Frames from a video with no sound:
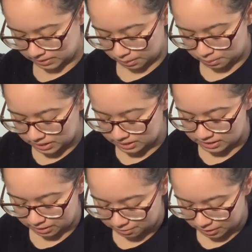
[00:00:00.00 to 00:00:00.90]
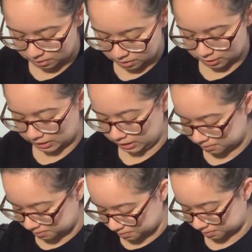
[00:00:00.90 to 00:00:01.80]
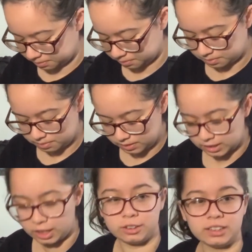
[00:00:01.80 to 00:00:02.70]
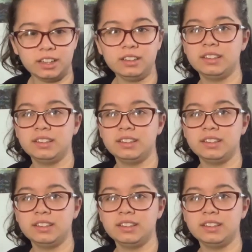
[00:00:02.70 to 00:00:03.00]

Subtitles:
I'm gonna stuff it earlier.